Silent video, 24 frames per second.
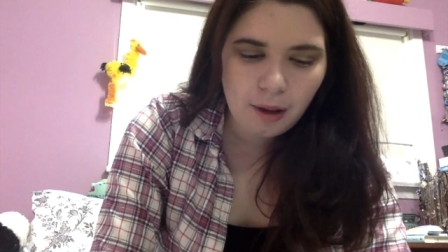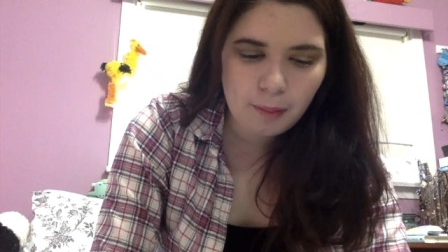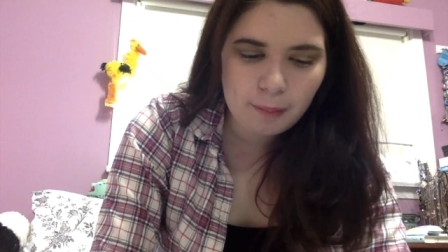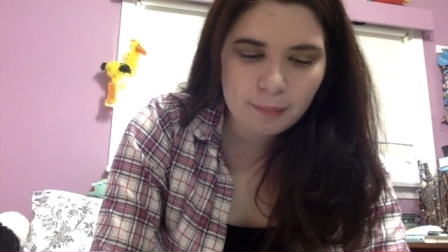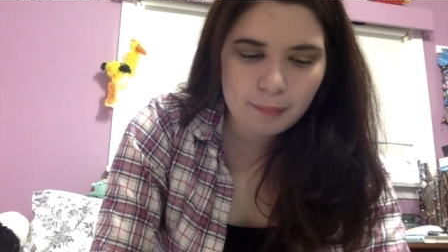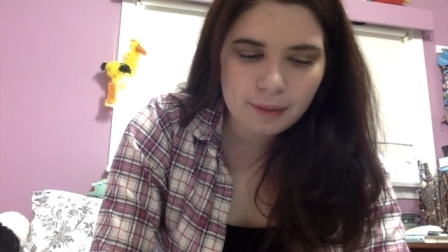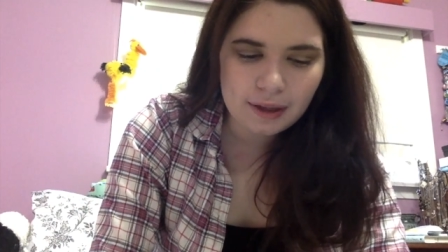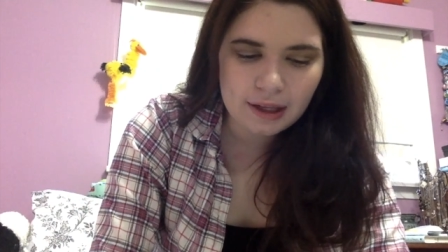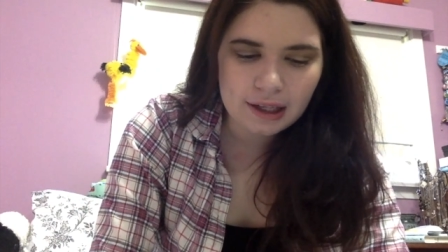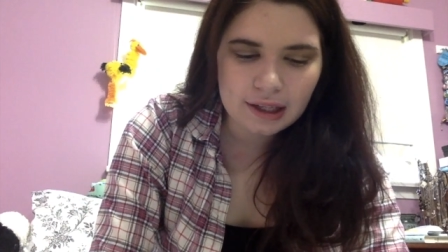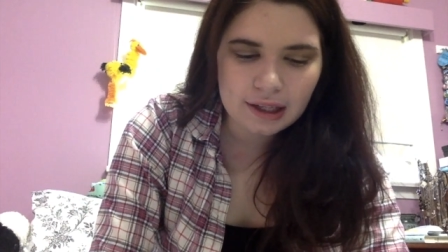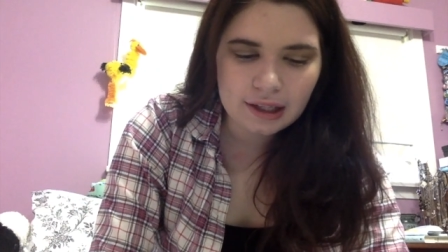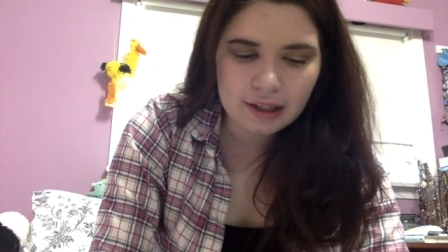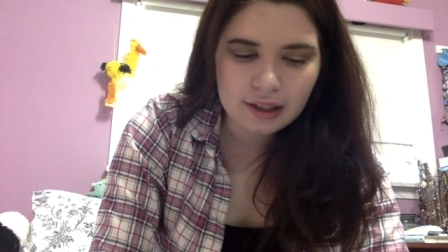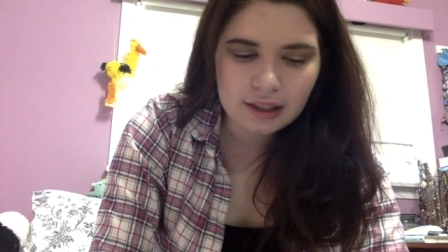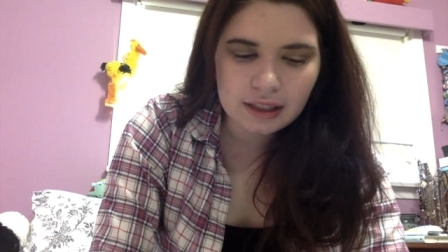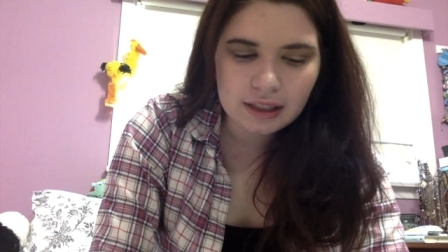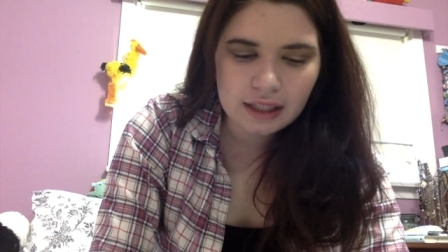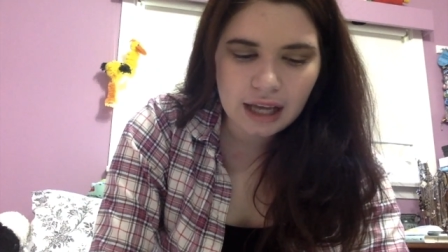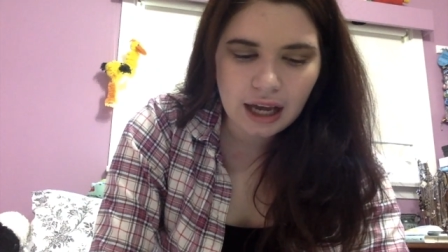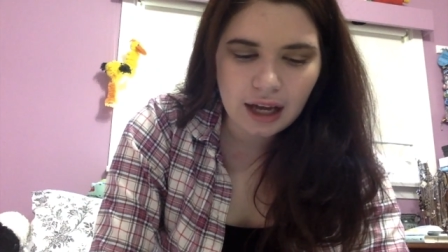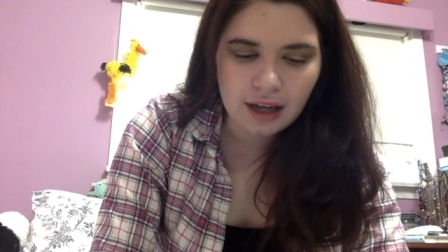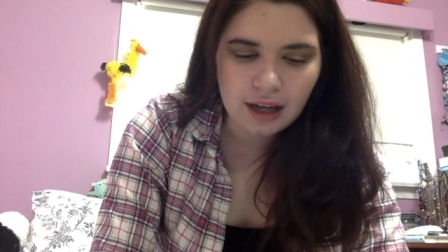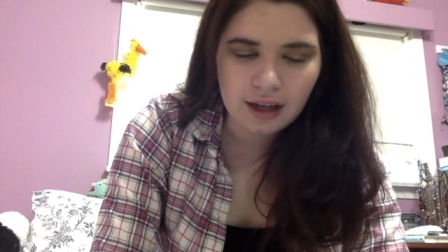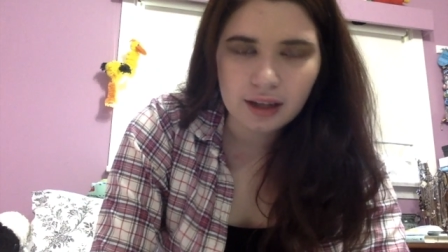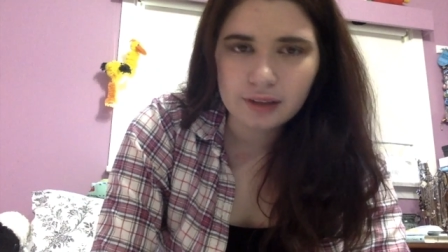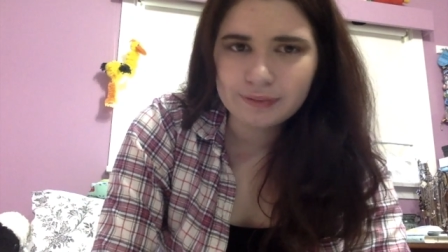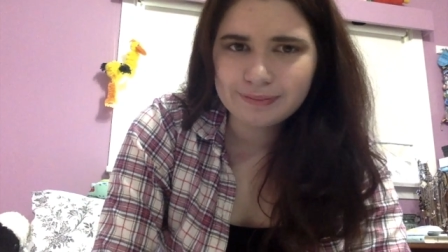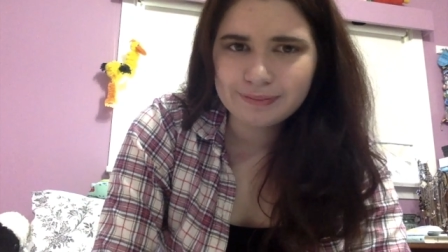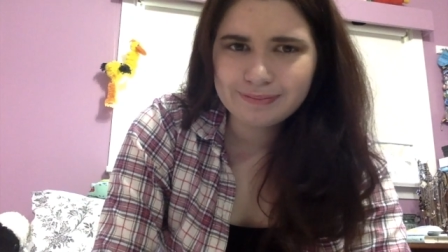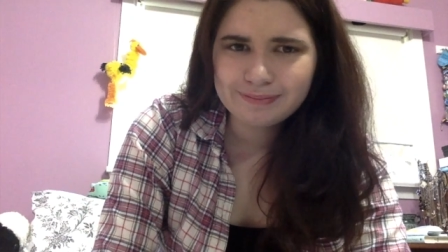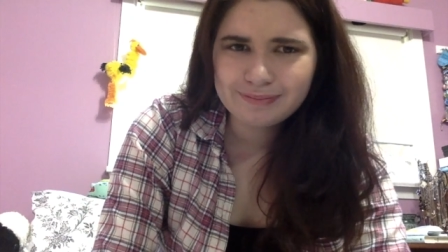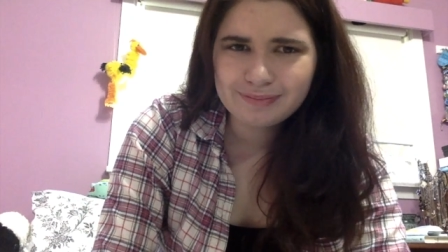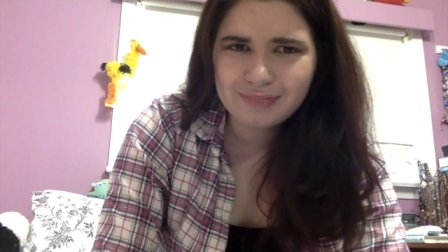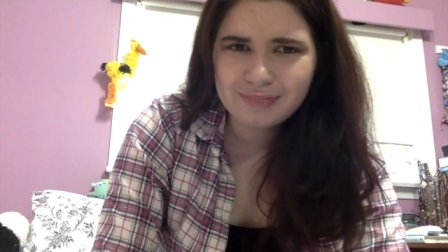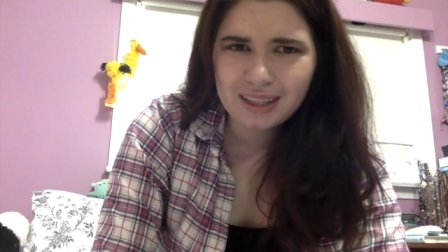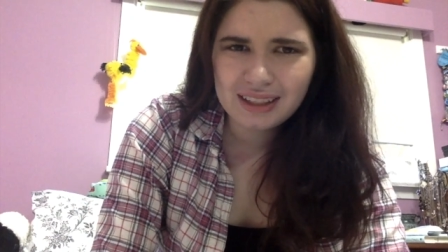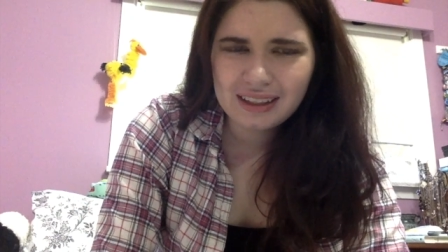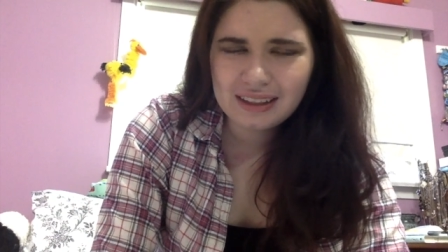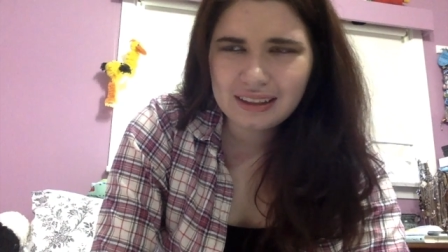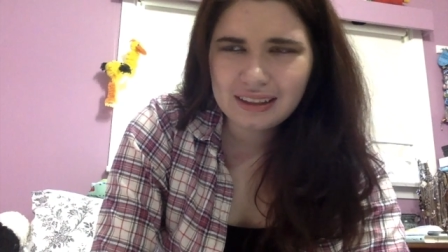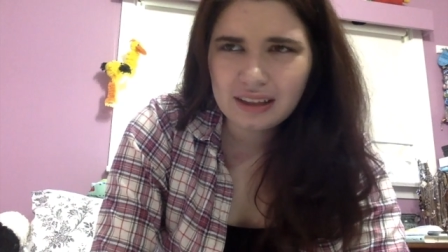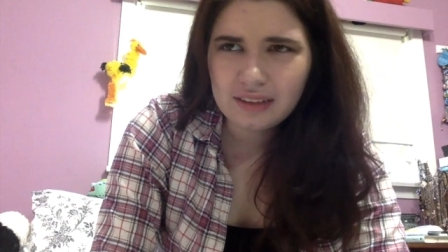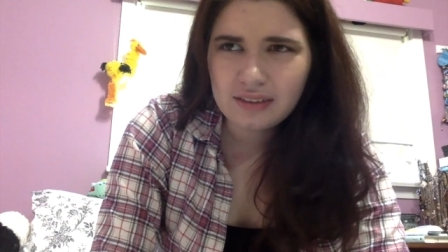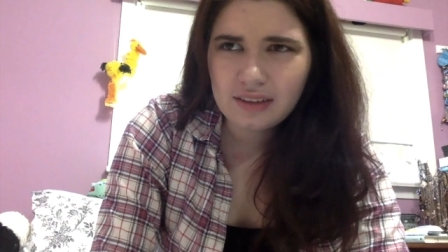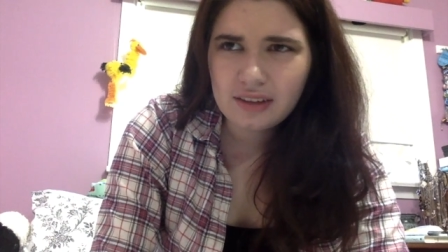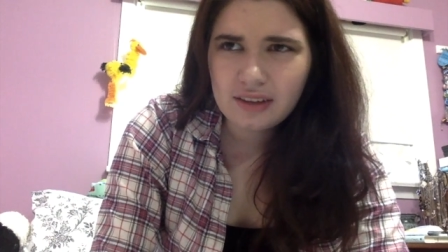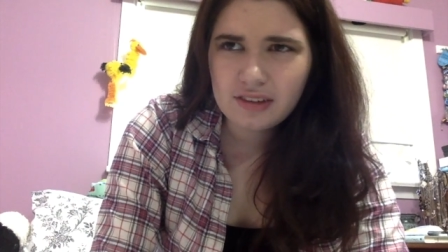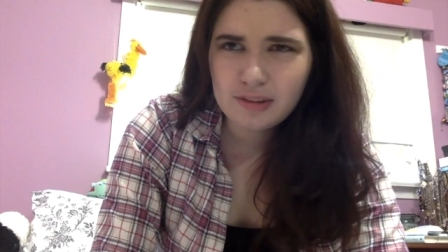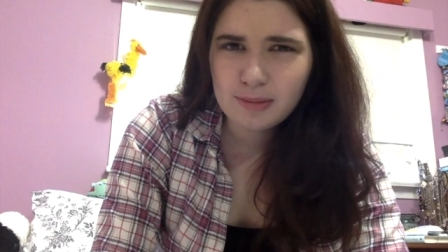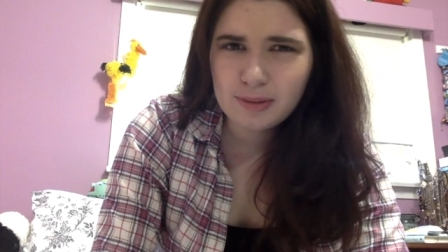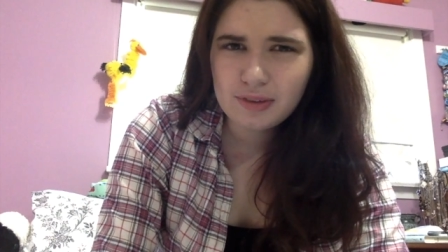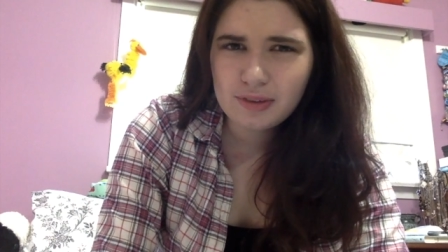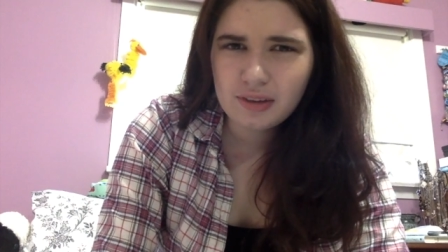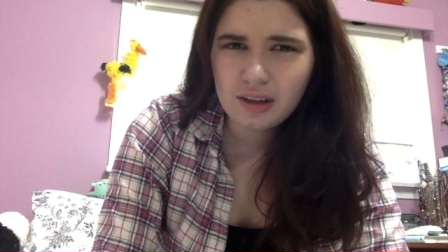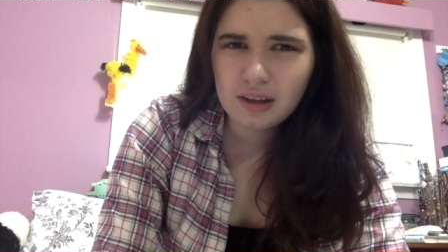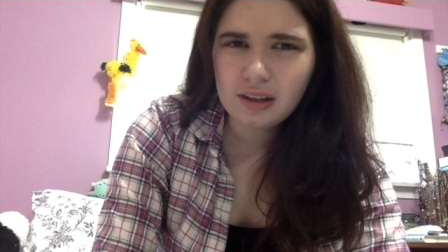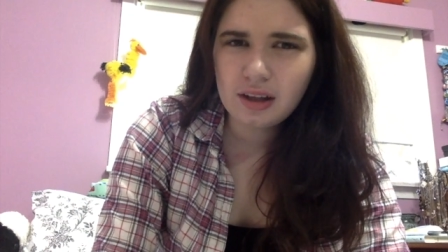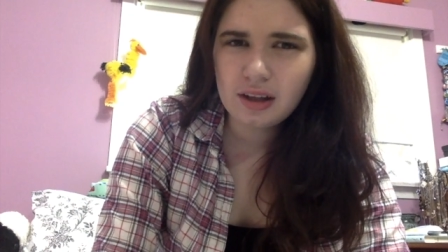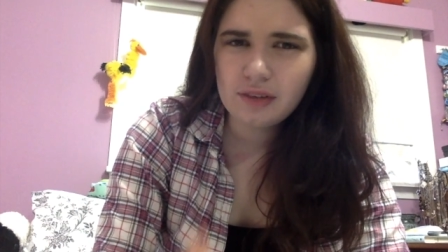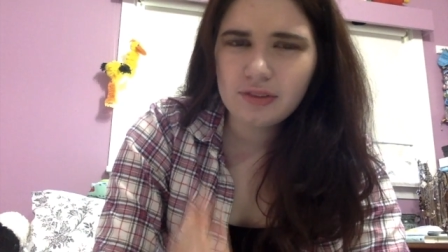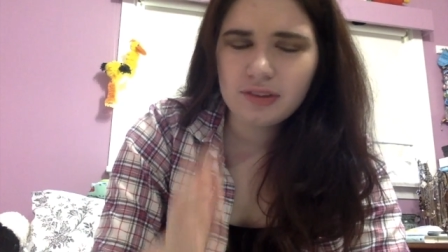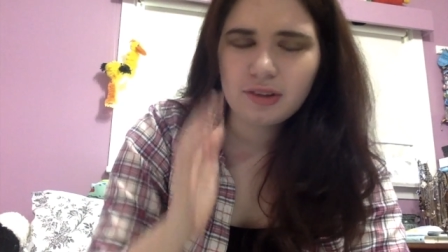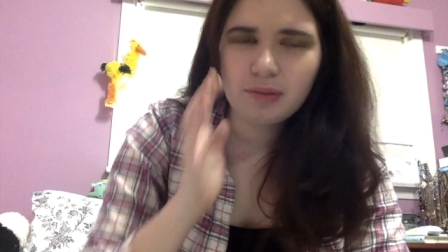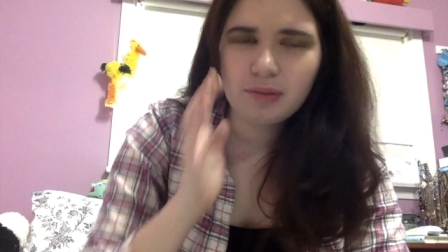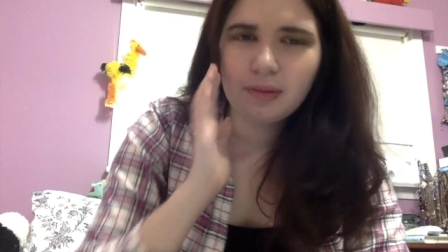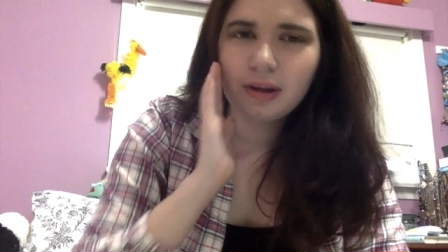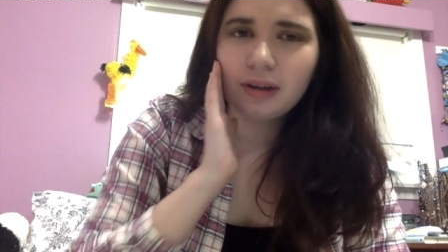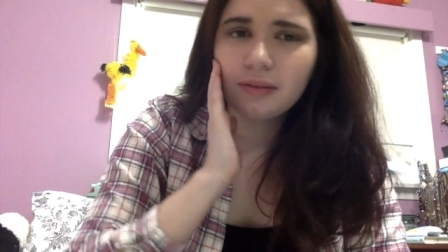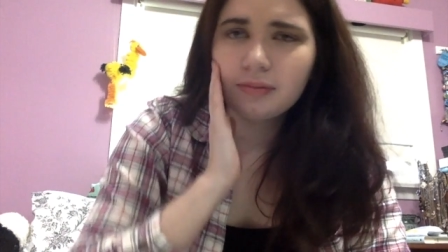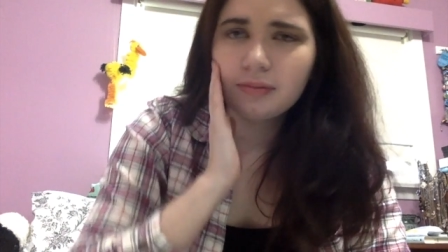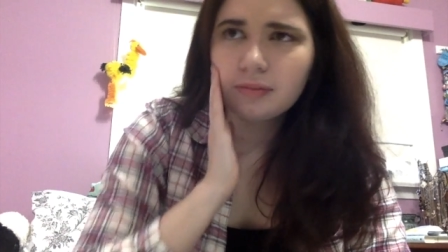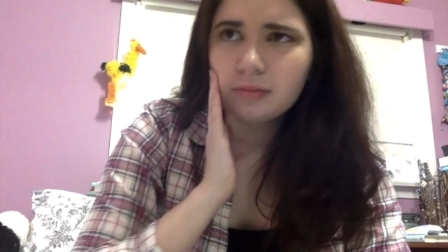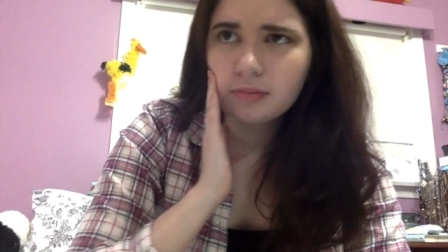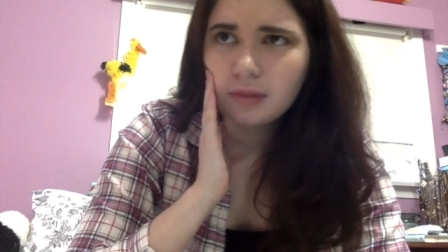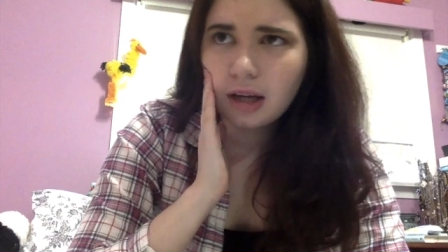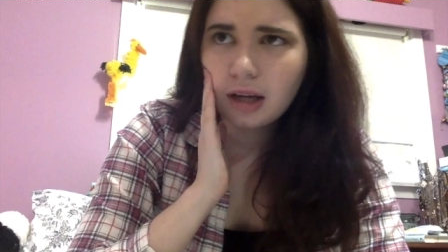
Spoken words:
But yeah, I think that's the last time I said I loved someone.